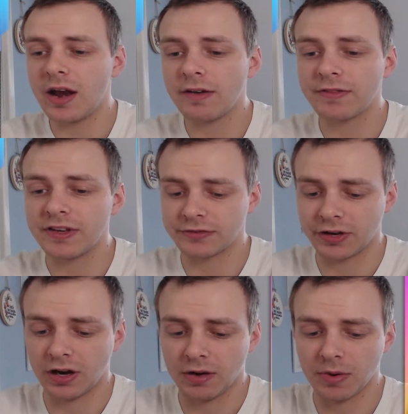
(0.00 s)
I love these
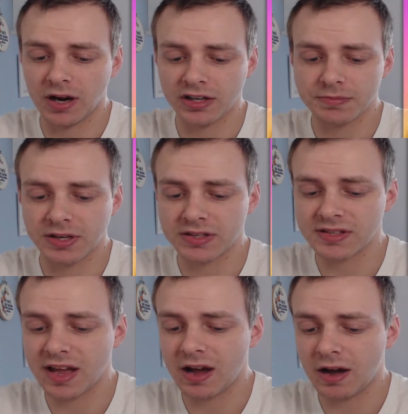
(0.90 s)
three artworks
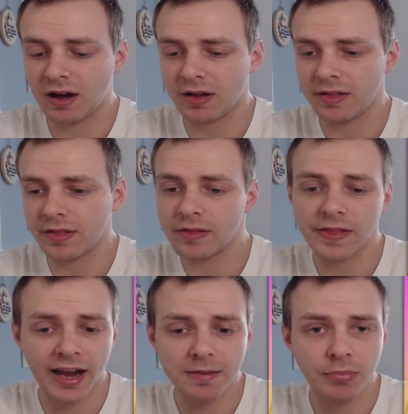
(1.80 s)
because they are
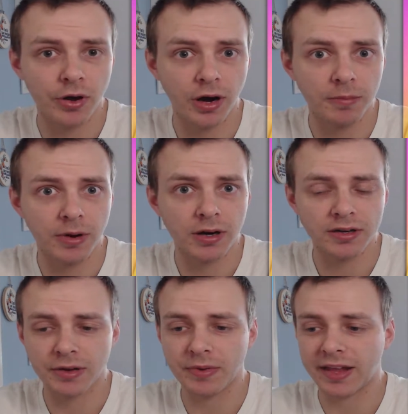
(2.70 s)
the Game Boy
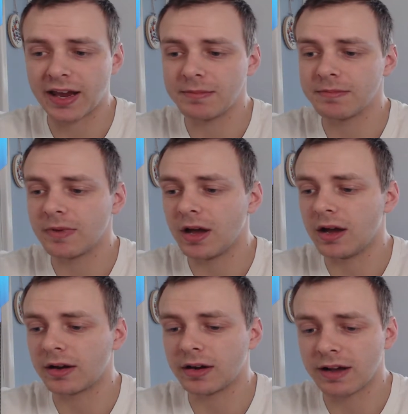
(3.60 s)
artwork. They were the game
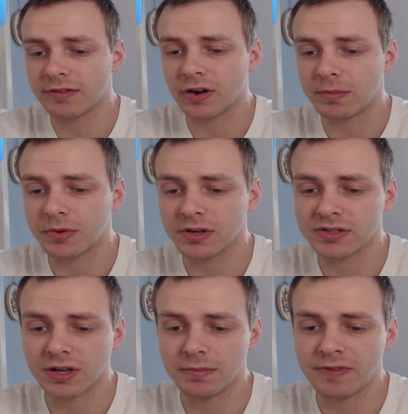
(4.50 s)
cover
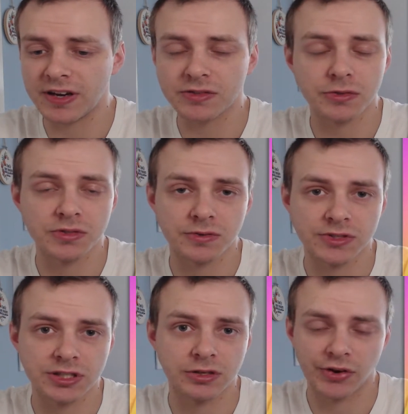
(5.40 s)
artwork. So Venusaur's
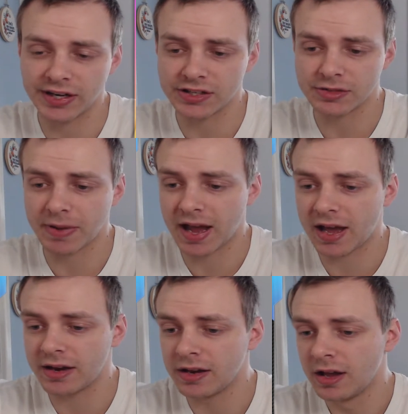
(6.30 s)
obviously green in
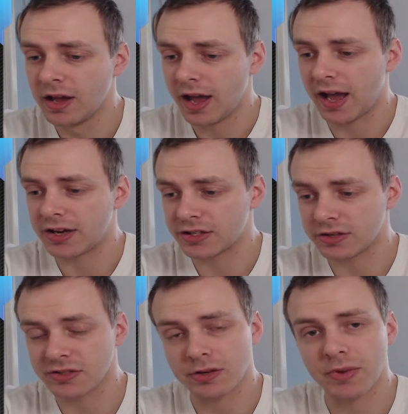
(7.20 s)
Japan, and
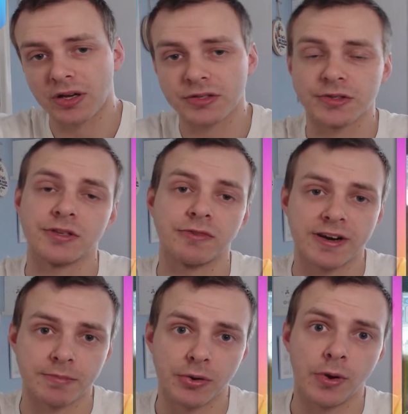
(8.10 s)
Charizard and Blastoise are
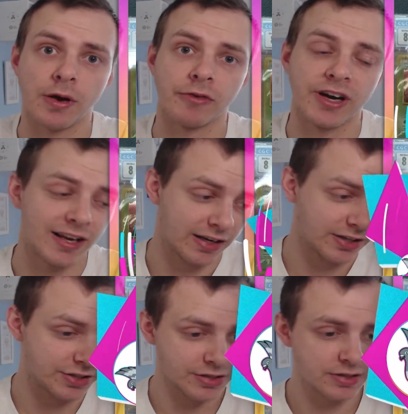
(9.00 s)
red and blue over in
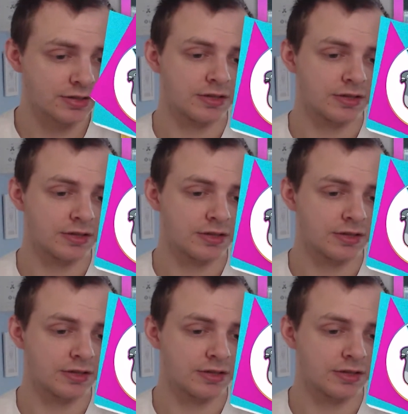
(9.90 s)
English.